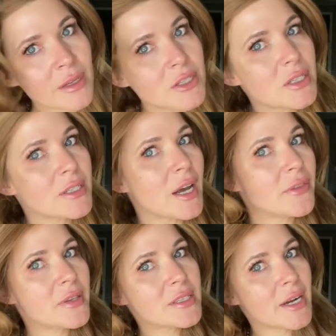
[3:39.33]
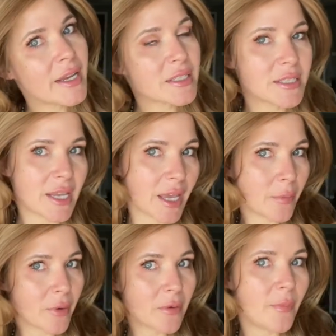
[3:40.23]
She's got these nice
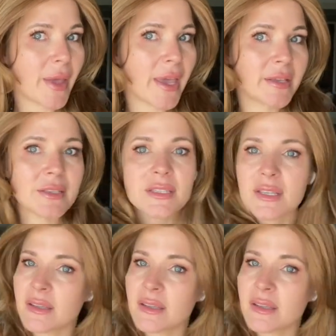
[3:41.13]
tapered bangs,